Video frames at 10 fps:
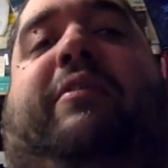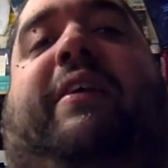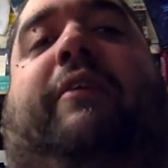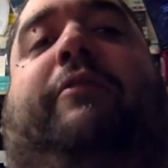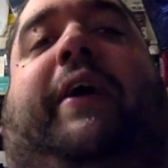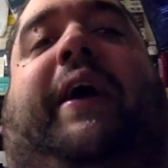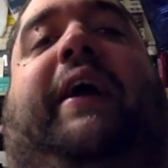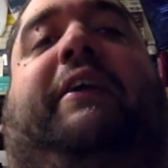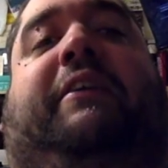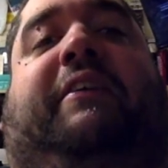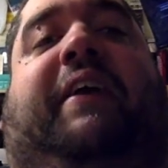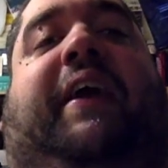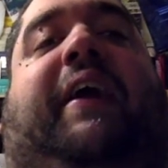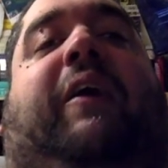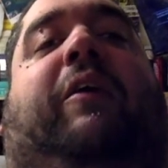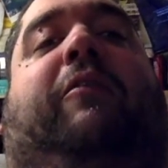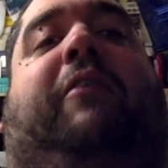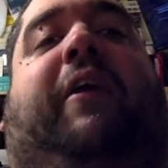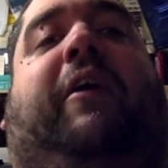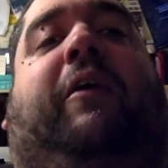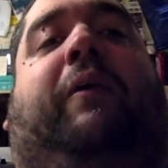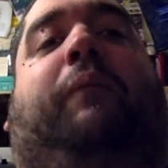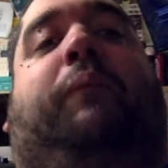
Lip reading: stuff I had to take care of here.